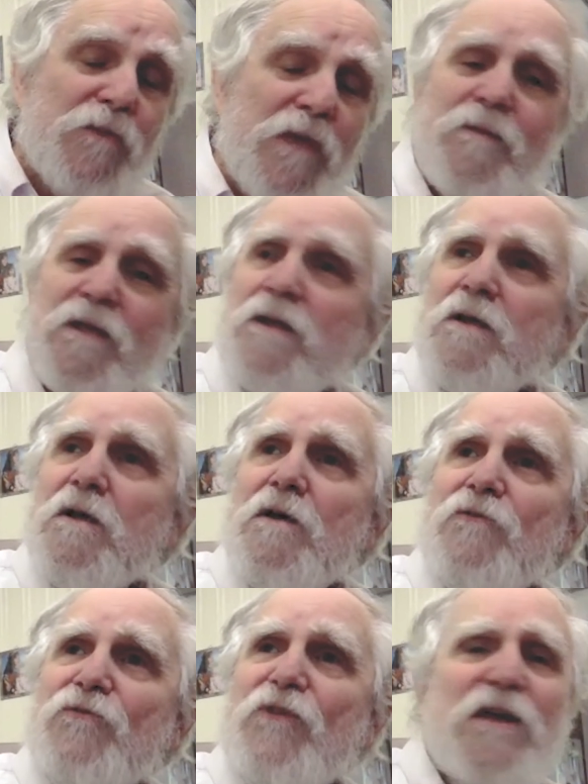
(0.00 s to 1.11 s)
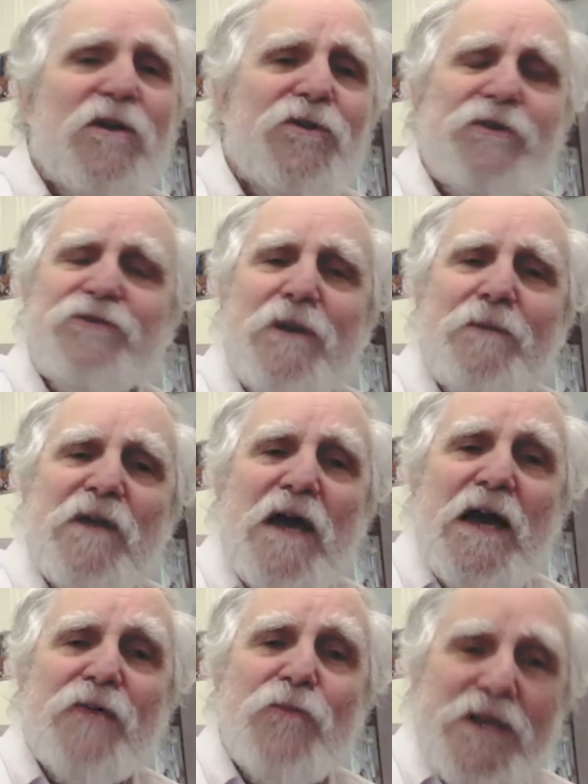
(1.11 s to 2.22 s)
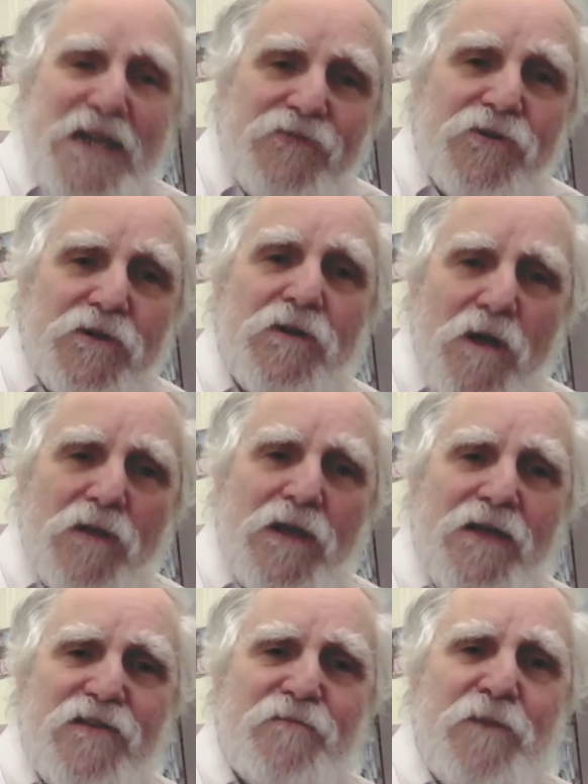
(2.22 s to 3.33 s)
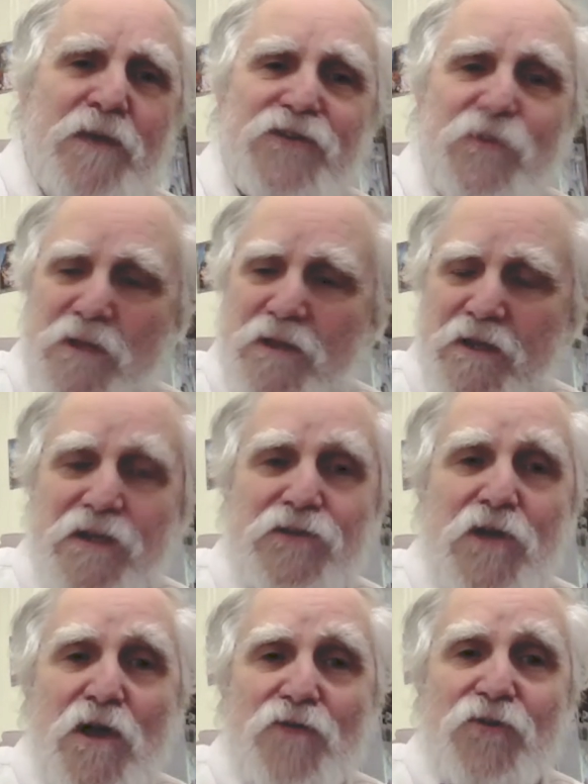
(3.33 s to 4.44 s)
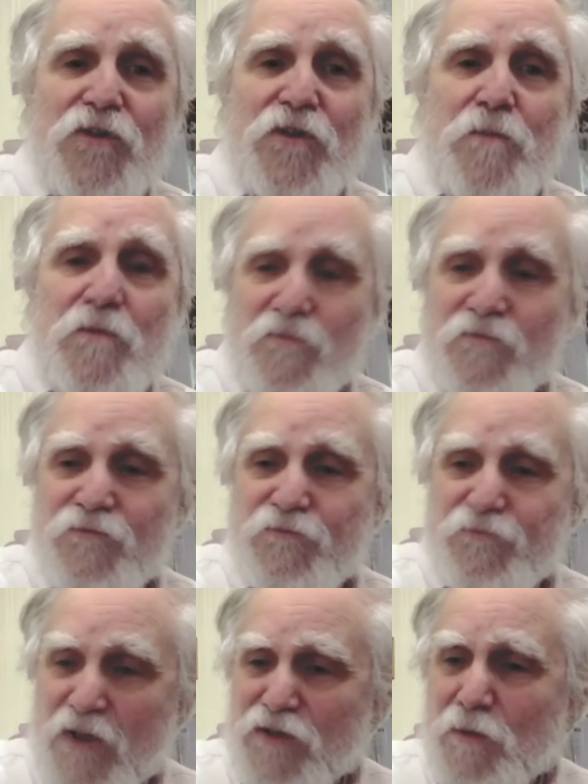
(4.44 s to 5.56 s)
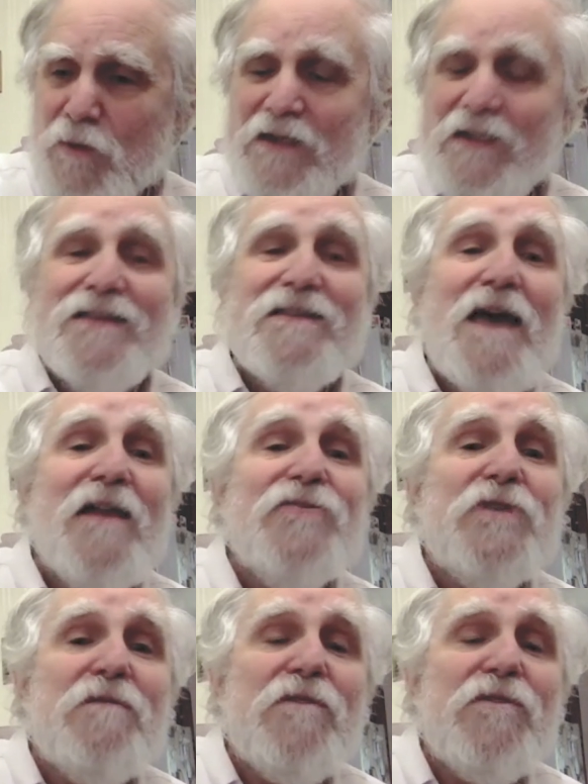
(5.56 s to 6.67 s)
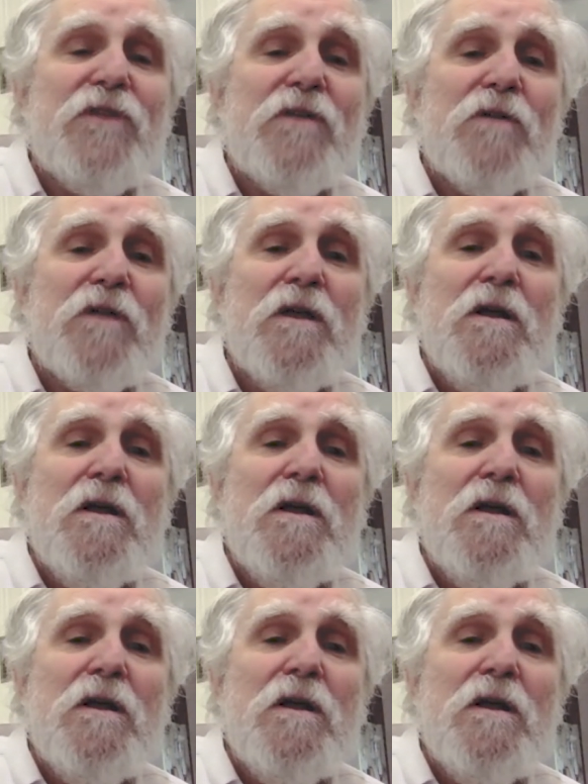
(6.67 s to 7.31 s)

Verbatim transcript: maybe fields of some kind, whatever. There are all kinds of possibilities for the fundamental ontology of the theory.